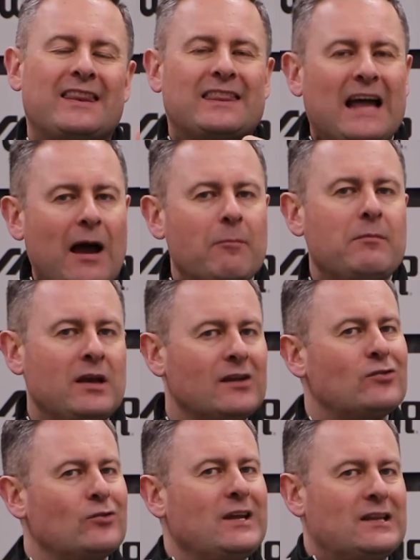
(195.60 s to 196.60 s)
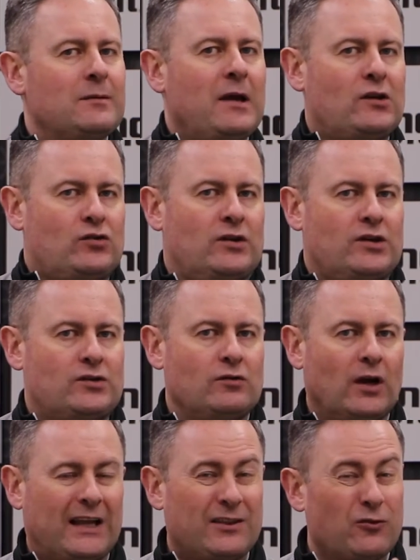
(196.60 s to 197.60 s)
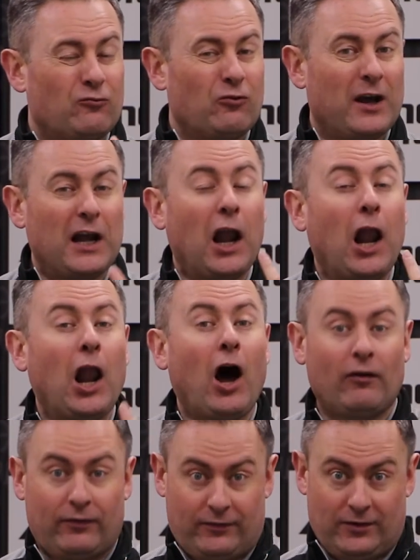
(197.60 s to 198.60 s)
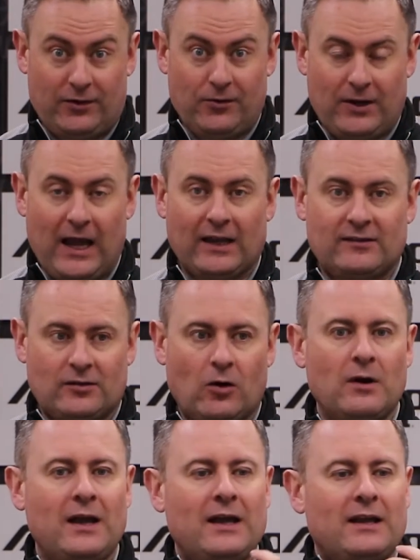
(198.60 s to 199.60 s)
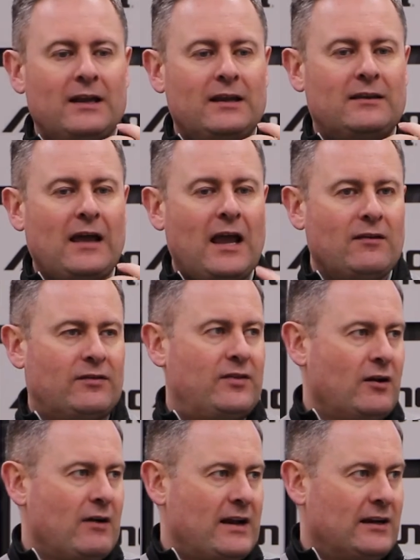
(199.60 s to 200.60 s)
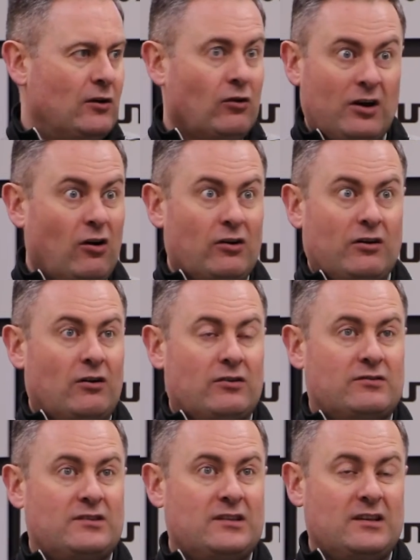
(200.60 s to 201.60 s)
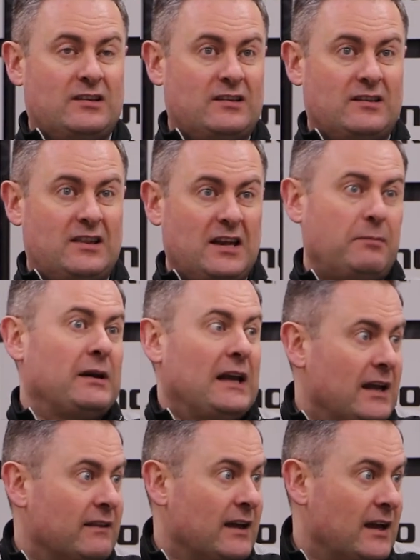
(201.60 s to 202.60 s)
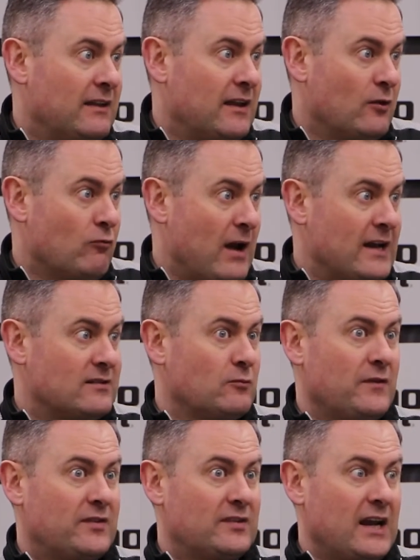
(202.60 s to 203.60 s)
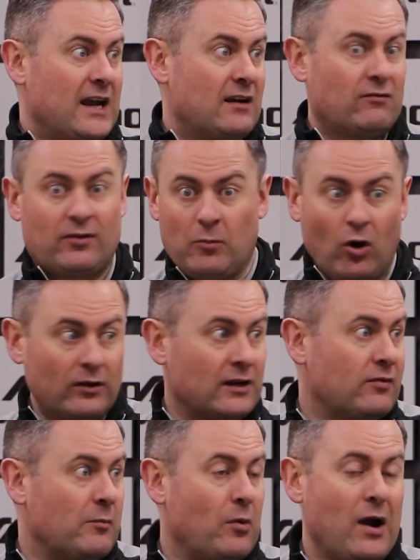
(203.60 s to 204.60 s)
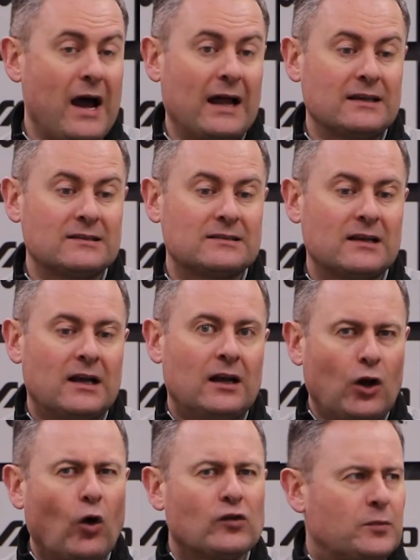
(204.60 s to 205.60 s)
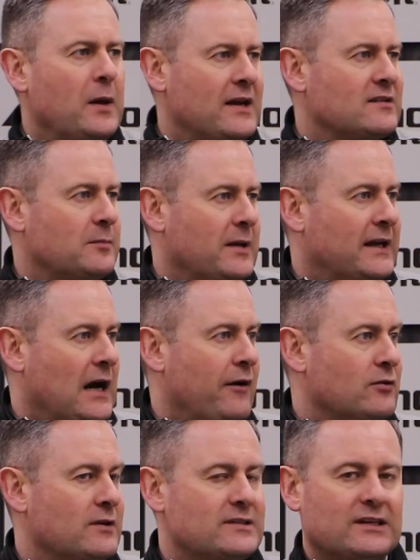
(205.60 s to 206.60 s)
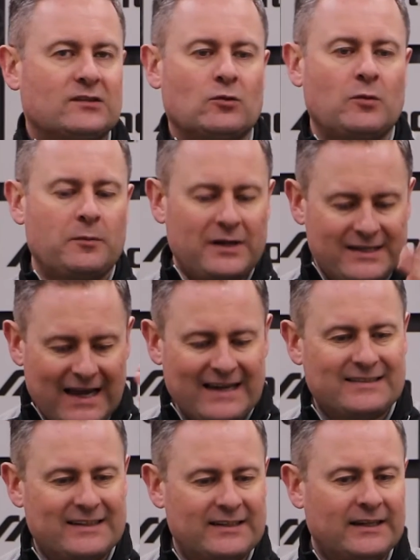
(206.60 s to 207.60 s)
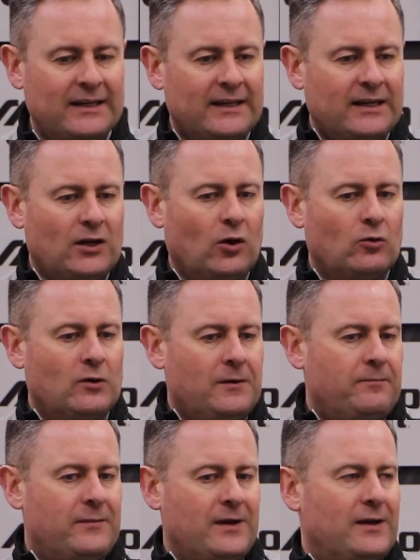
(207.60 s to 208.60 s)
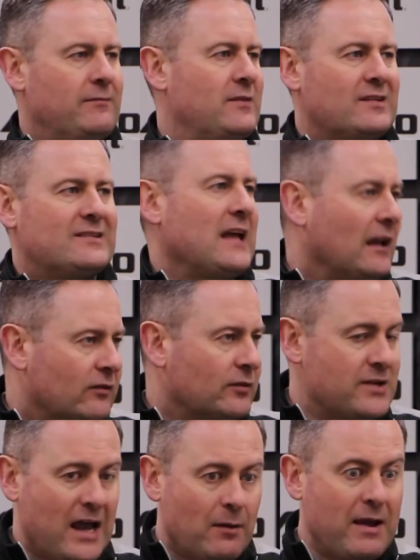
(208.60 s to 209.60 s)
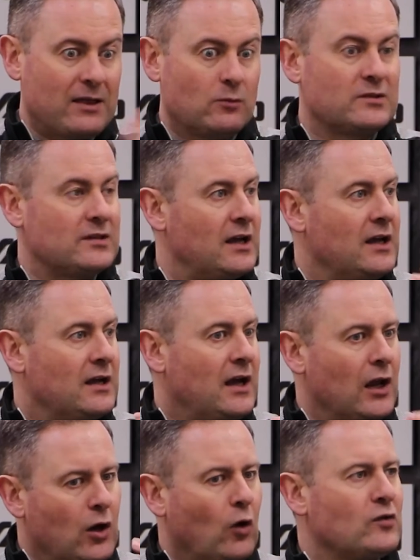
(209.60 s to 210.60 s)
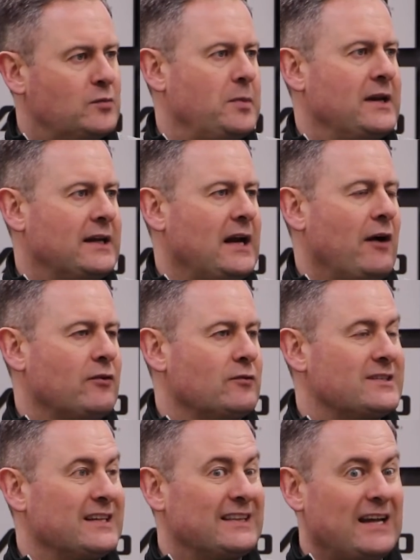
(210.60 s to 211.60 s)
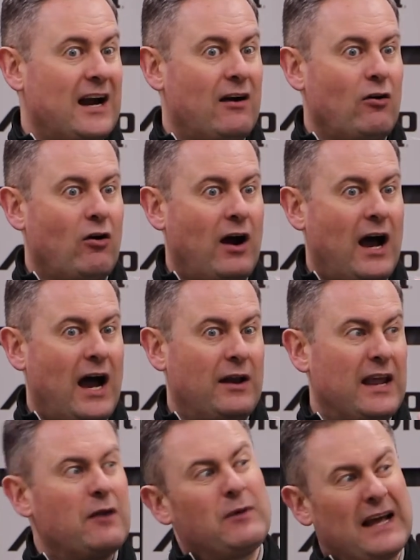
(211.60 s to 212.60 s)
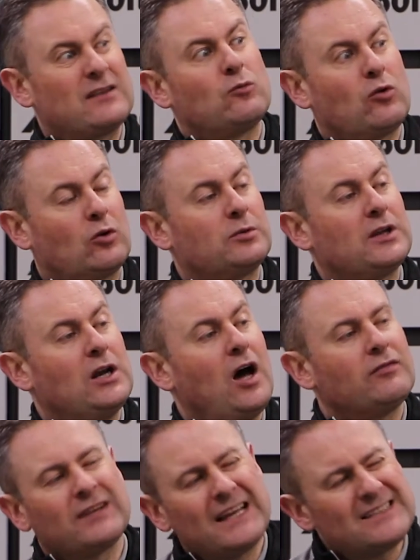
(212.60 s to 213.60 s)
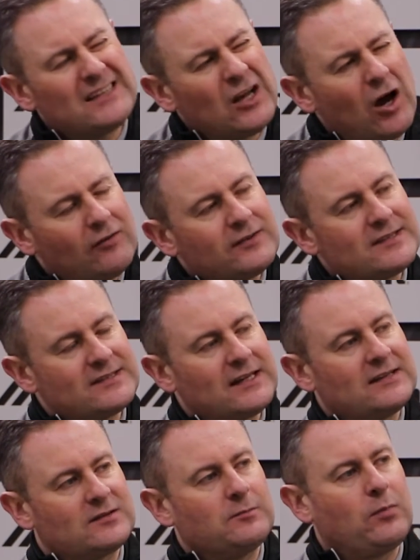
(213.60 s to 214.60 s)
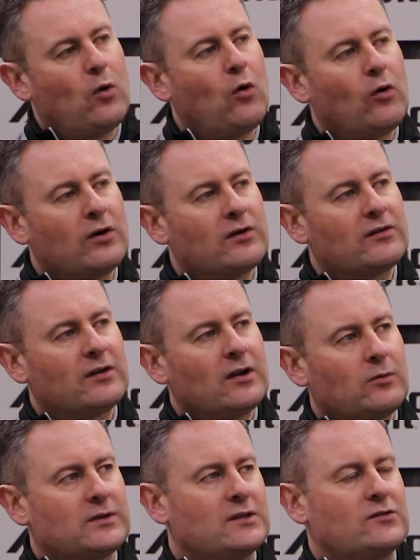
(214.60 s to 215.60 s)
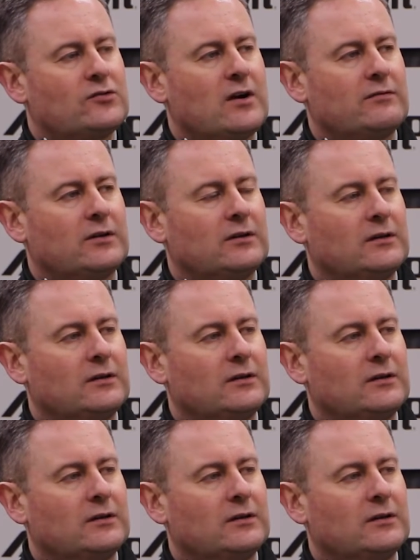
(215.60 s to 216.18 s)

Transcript: That means you need to make sure that you look at the right loft. Okay, so Dave, theoretically or typically in the range that we've seen from all the different brands, low spin is a big characteristic. So when we tested, the Stealth from TaylorMade, there was a low spin characteristic there, and then we had to work with the loft. Is loft still as important with this driver?